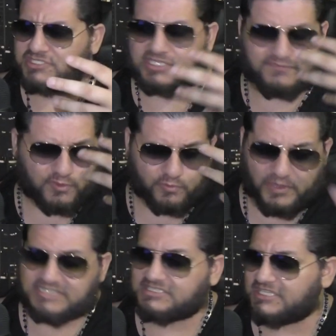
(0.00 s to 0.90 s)
if you're
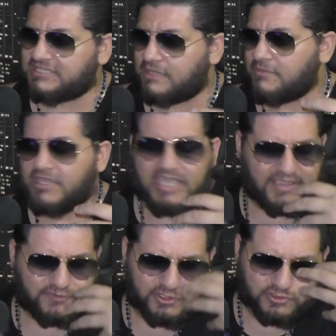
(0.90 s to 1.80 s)
wrestling them,
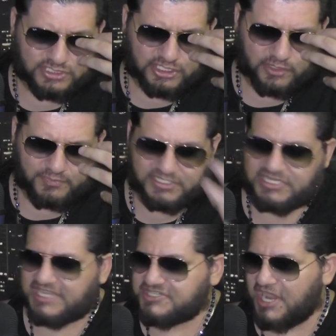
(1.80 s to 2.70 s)
if you're using your
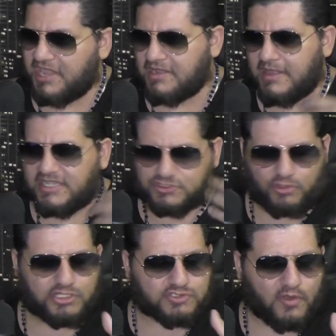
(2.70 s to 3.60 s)
BJJ, so
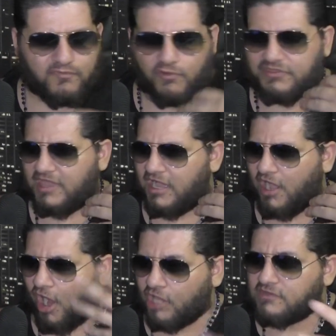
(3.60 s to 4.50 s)
on and so forth.
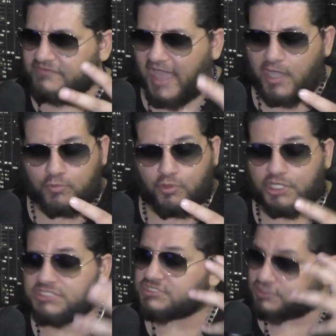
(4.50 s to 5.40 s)
All of that
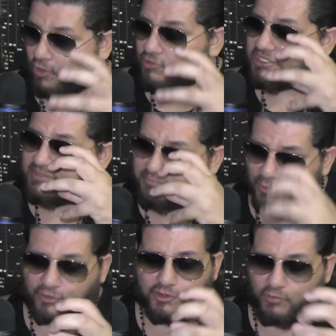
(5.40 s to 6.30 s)
would slowly
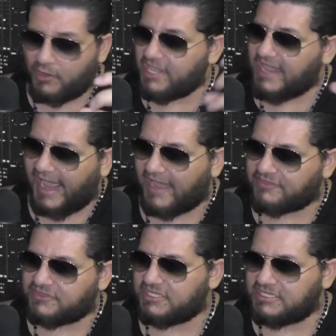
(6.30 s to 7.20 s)
burn away
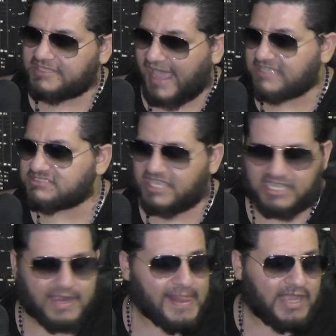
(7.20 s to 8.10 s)
at the gas tank
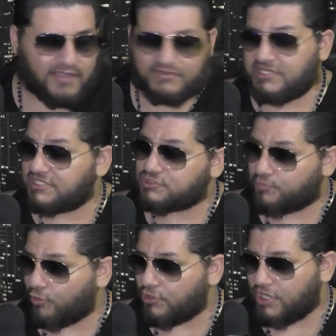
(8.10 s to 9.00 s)
of Ilia
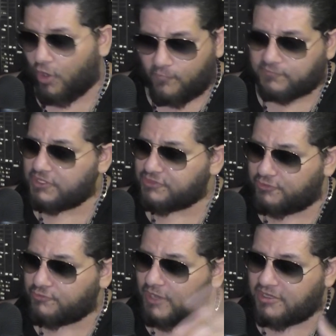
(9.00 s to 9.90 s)
Dominated. Hopefully
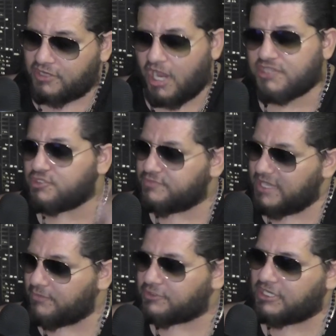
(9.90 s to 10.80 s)
3rd round and on, you'd be
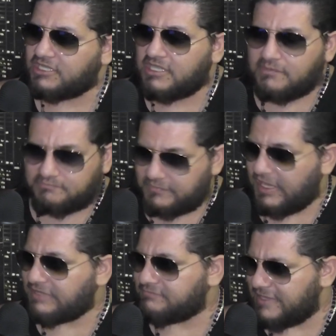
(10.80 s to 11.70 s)
able to,
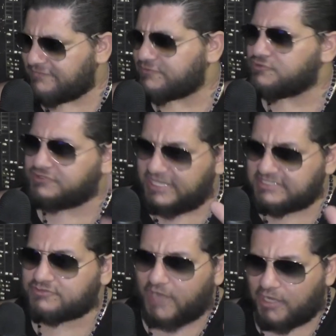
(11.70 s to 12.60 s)
if you did
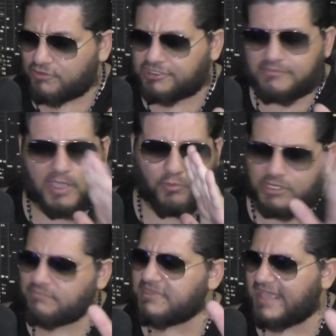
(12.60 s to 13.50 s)
strike with them, it
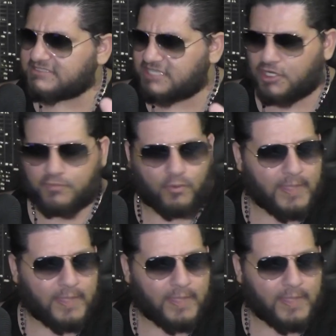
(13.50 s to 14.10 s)
wouldn't be as terrible.